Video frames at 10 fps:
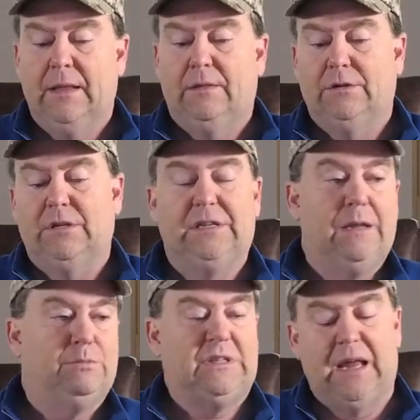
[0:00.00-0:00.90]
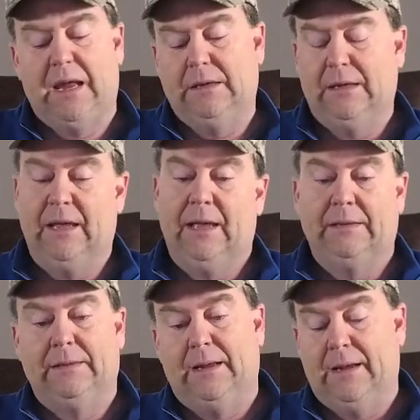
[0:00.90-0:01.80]
there's a deep state,
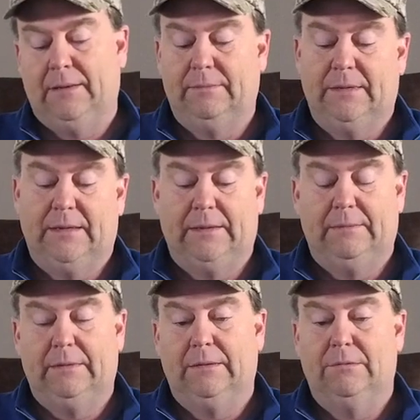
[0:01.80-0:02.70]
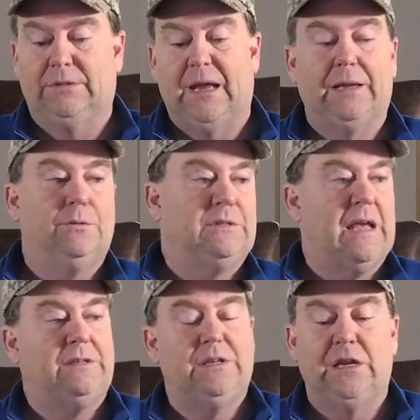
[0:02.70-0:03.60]
and uh, uh it was tied to
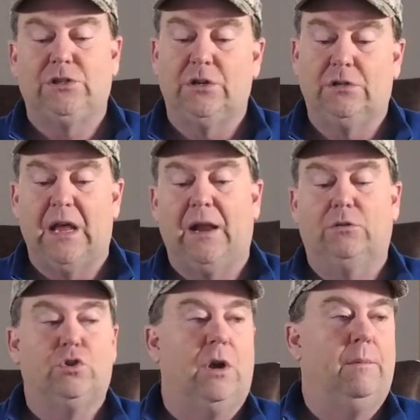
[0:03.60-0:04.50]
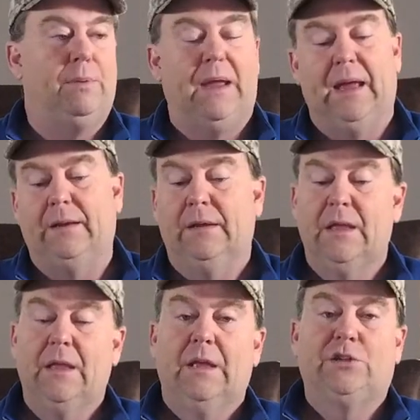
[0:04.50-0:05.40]
assassination of Donald Trump, and
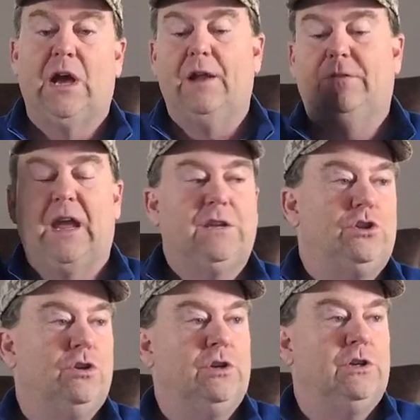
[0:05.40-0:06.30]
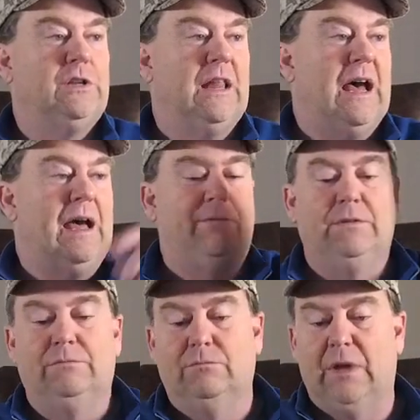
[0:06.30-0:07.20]
John F. K. Jr. is alive,
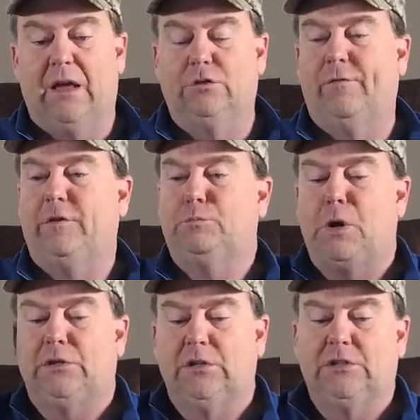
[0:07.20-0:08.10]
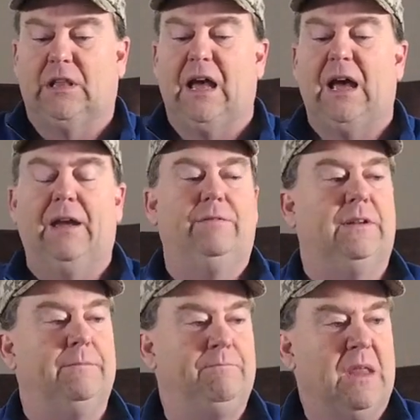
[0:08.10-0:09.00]
and Elvis Presley is alive,
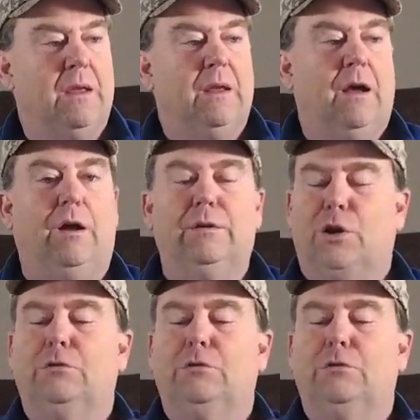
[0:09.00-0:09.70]
and uh,